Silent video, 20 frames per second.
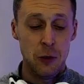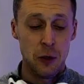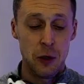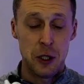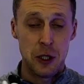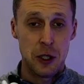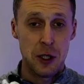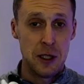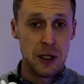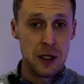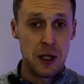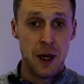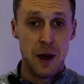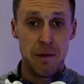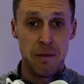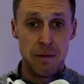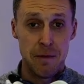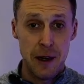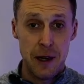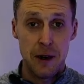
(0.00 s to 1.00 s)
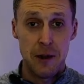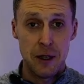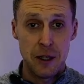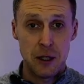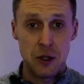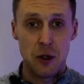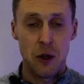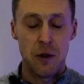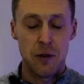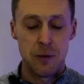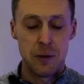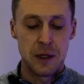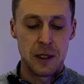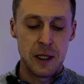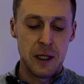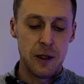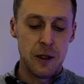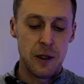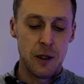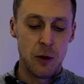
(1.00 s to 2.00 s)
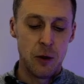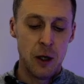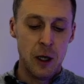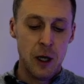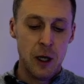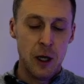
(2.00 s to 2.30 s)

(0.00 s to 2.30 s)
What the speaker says: which is a very soft material,